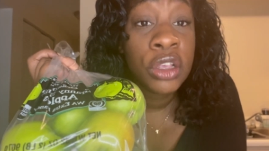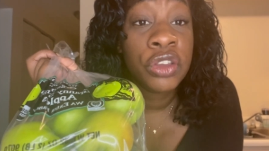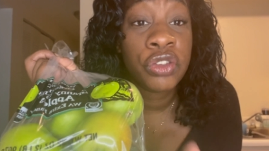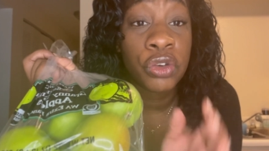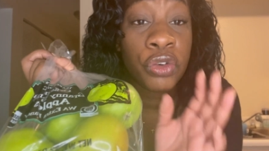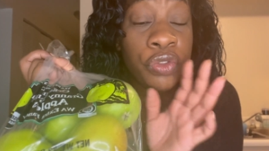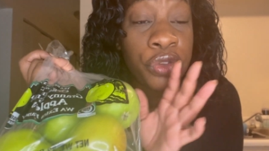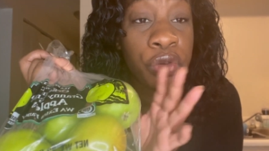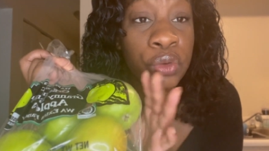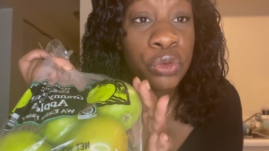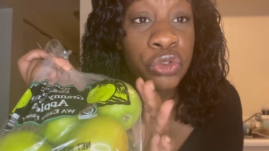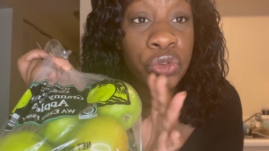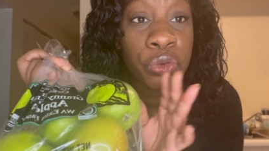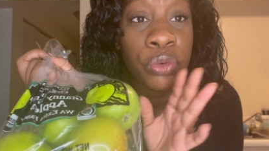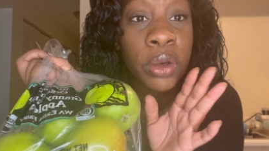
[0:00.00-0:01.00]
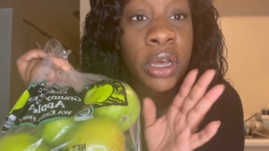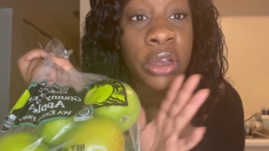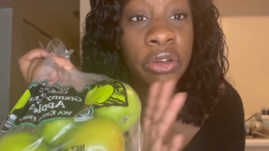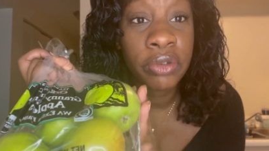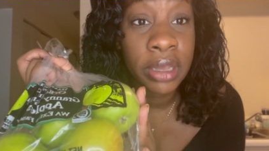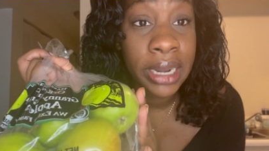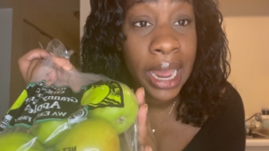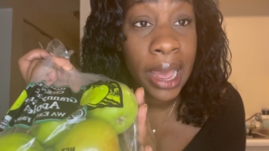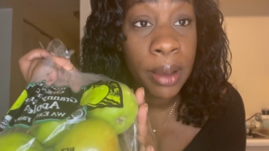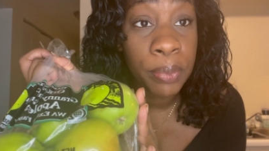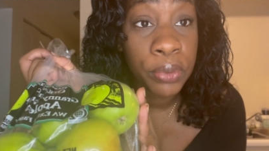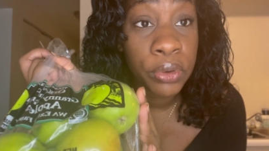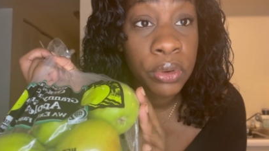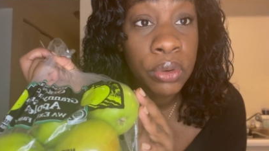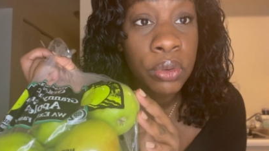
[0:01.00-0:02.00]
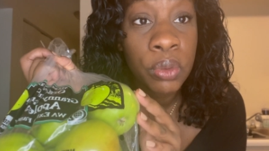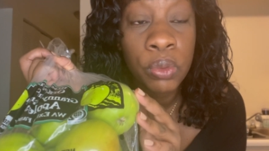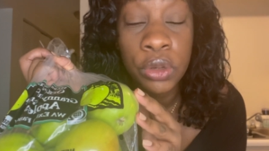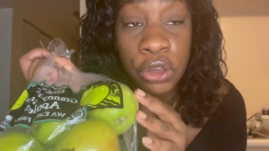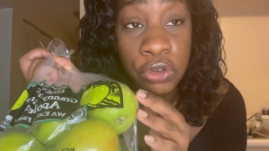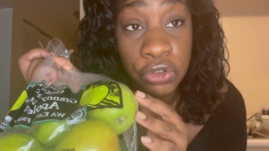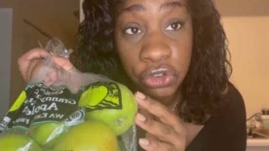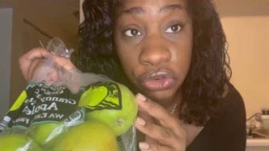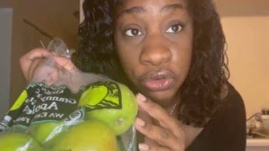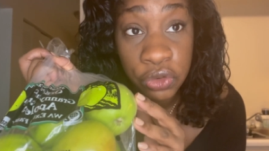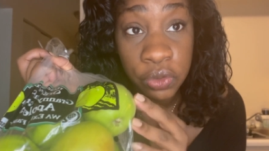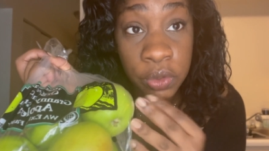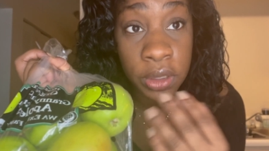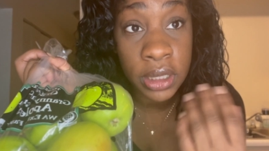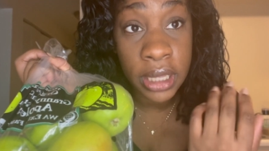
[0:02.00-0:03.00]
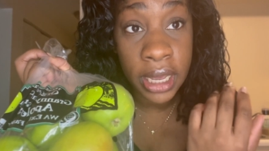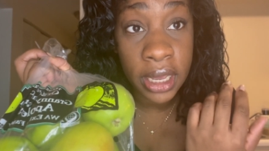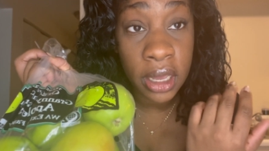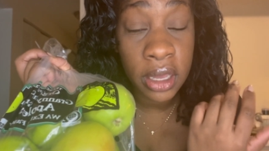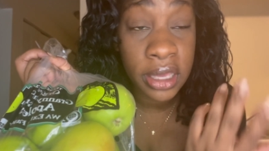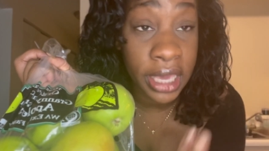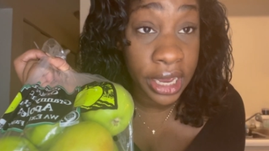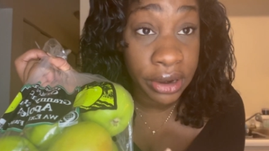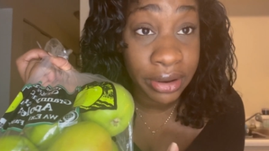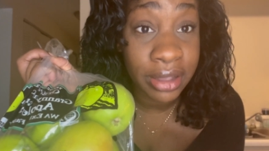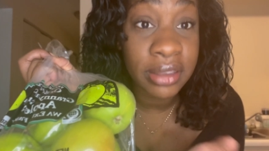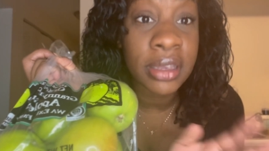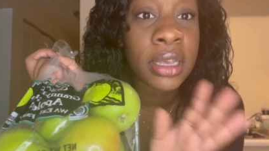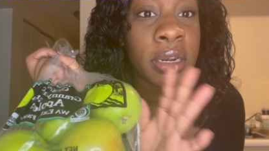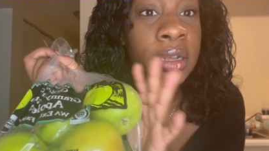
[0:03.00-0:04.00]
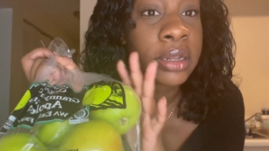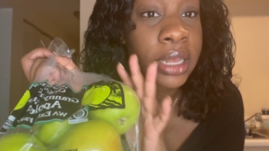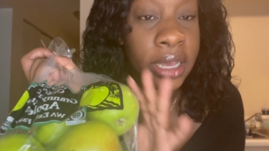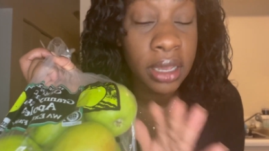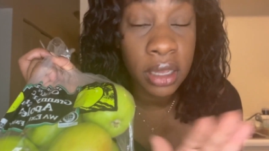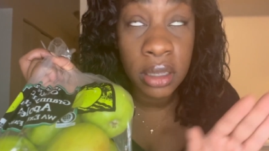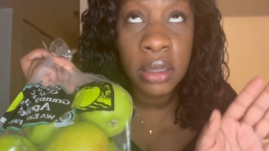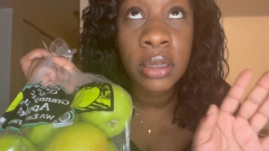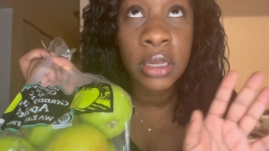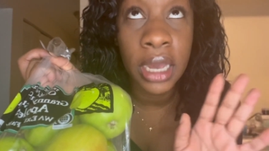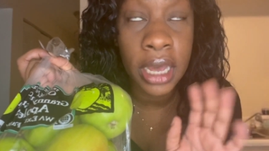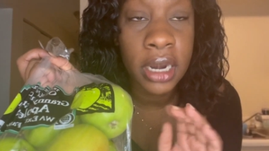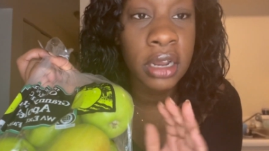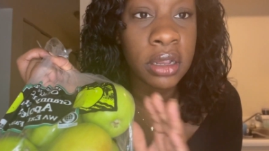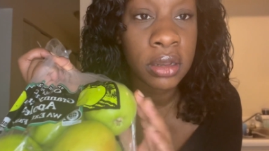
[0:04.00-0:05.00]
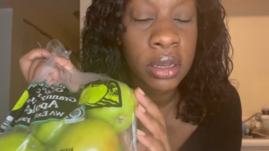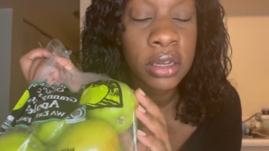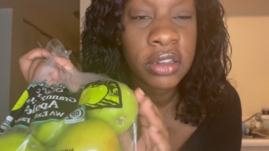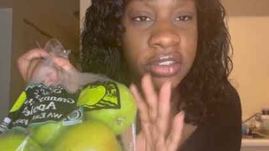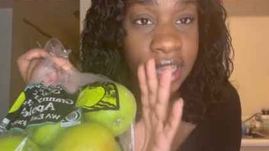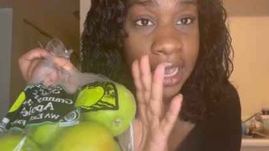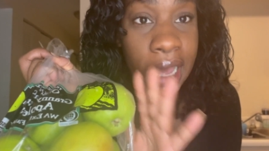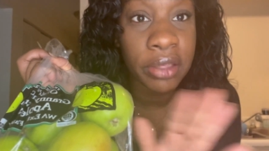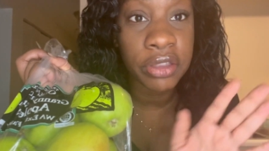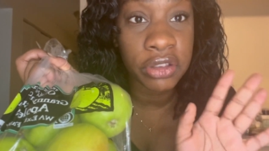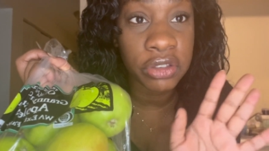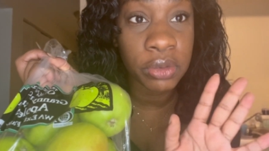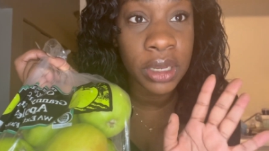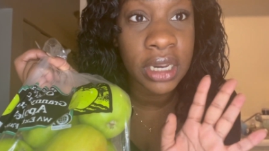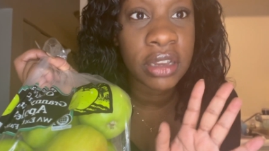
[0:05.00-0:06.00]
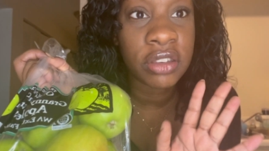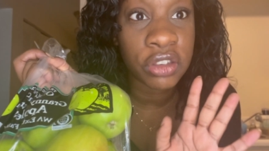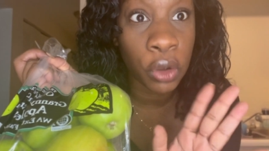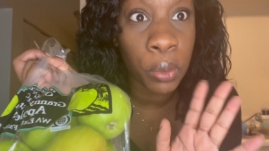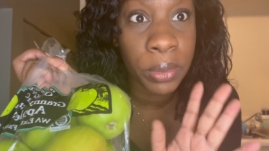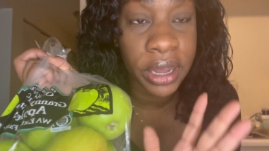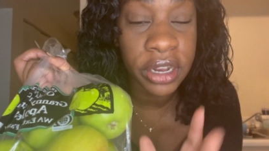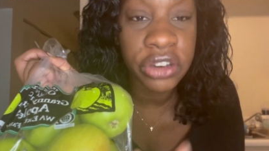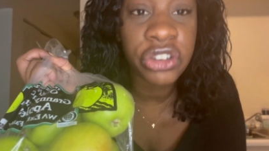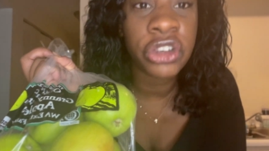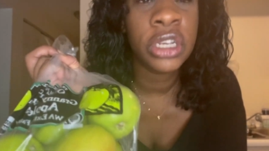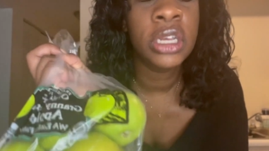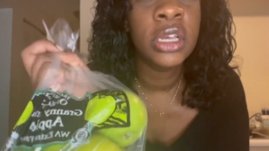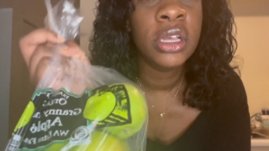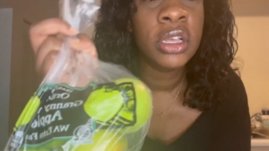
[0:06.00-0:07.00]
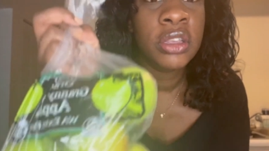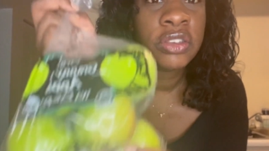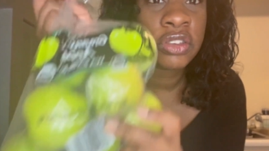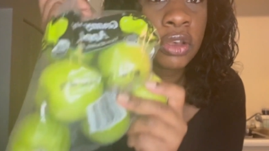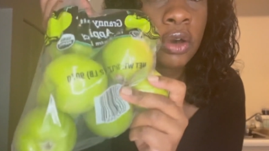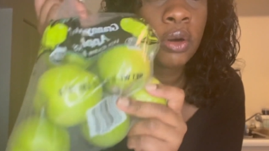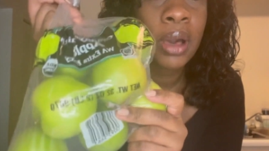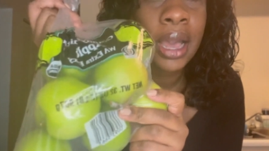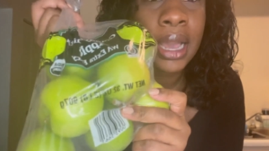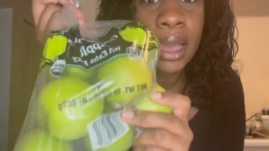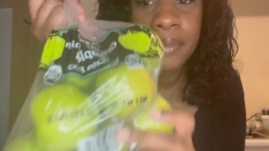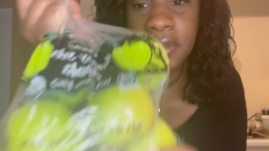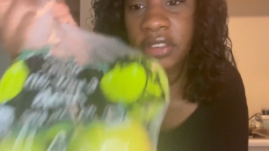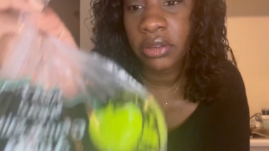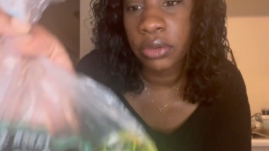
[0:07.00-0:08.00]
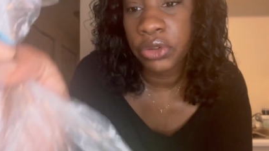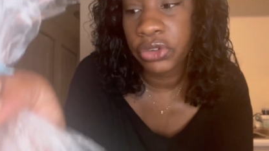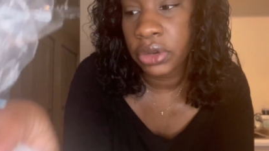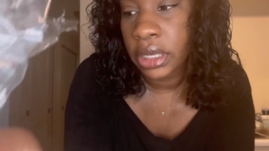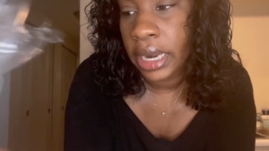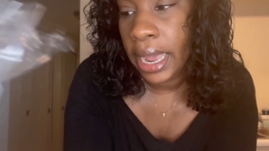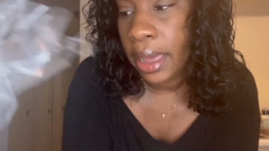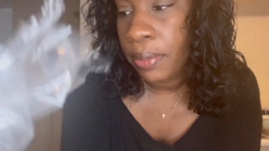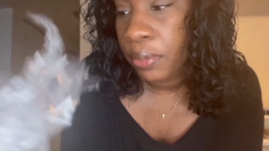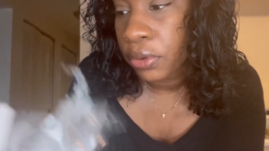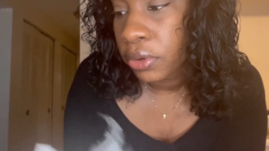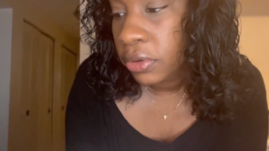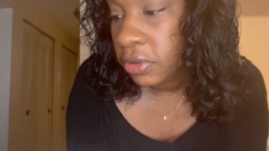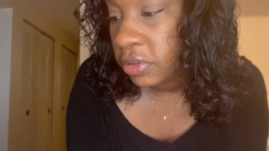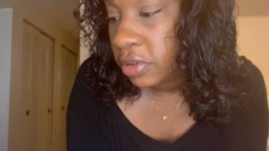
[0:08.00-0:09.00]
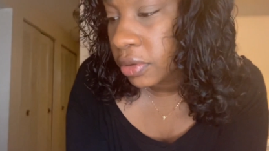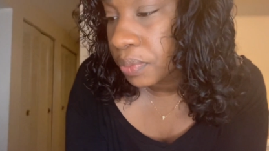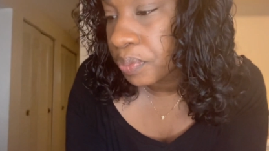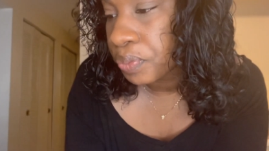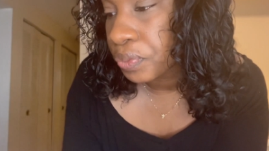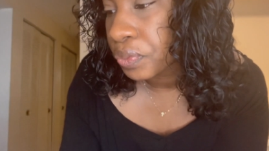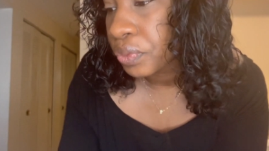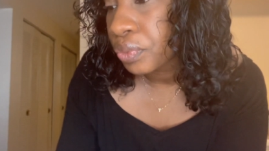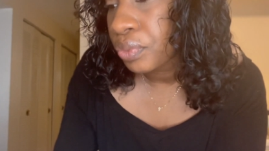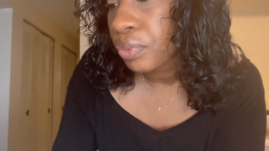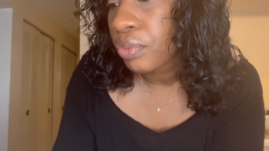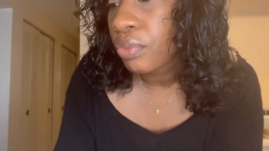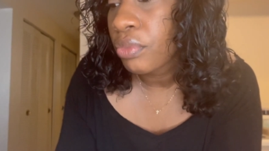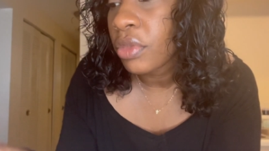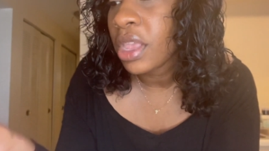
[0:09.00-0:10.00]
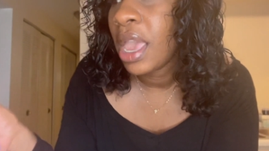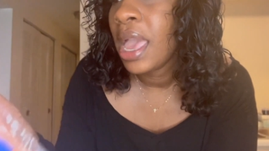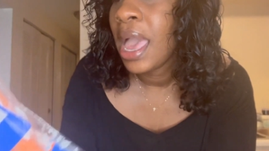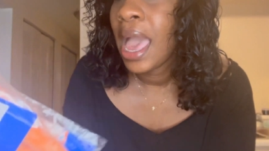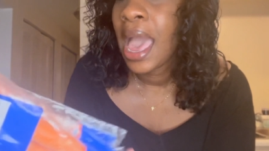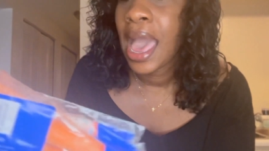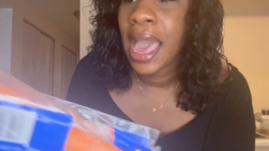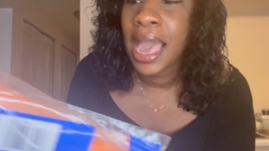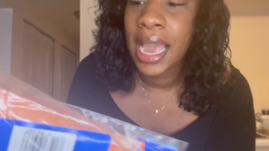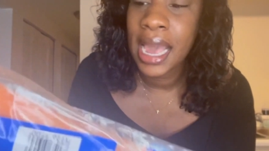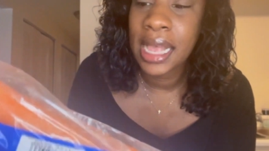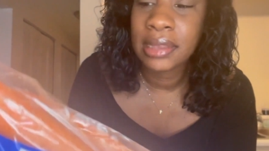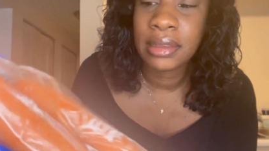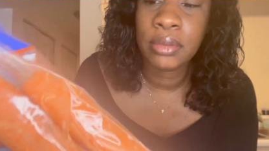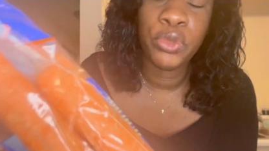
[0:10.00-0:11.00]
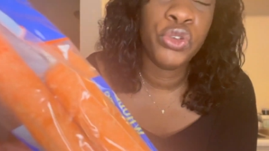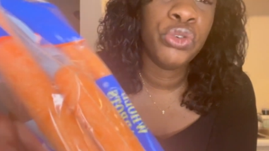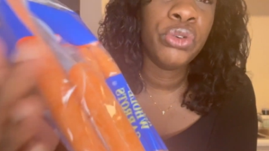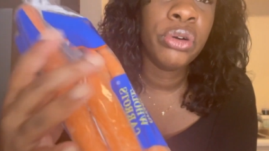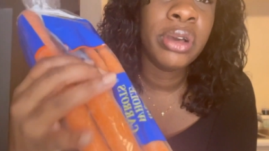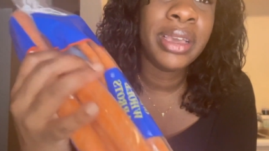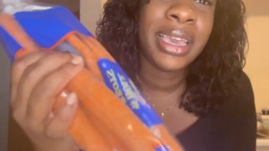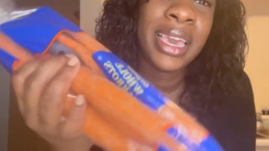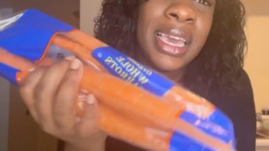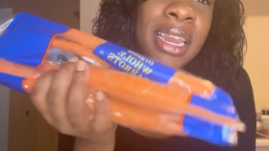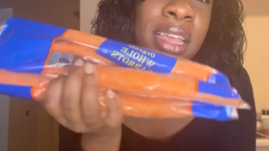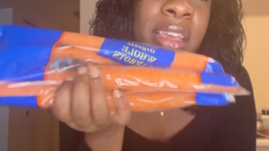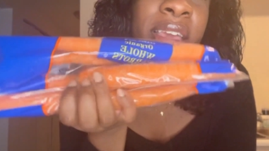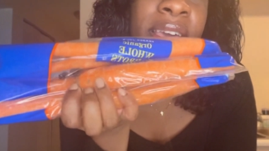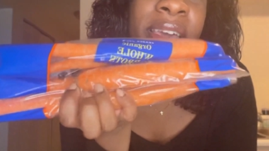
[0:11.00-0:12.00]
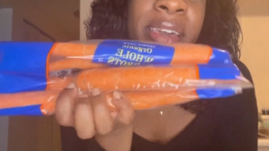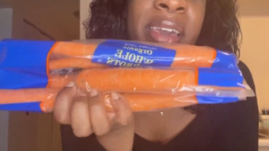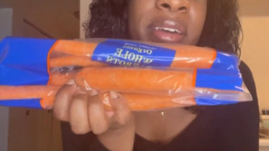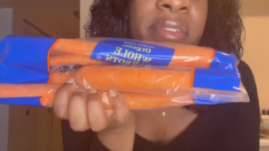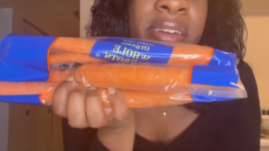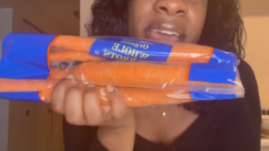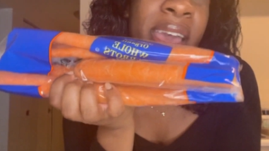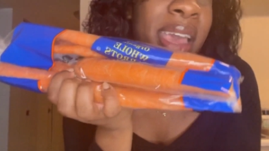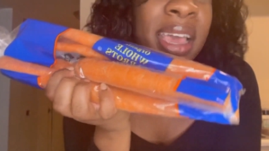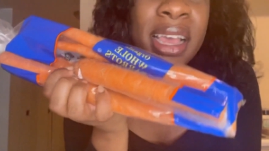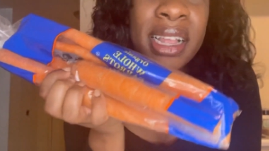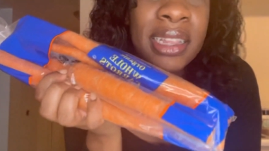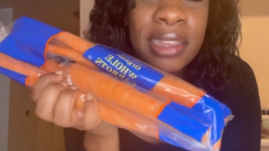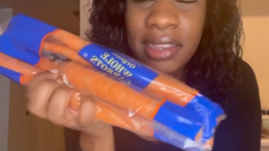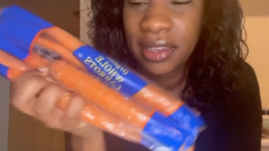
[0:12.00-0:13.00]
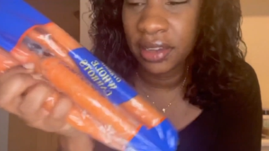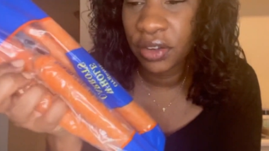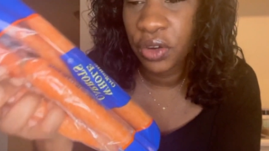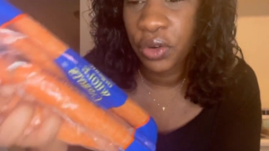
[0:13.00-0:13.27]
So if you do a green apple, when you juice with like carrots, it'll like kind of take out the sweetness so much. So I got me some green apples. I got some organic carrots.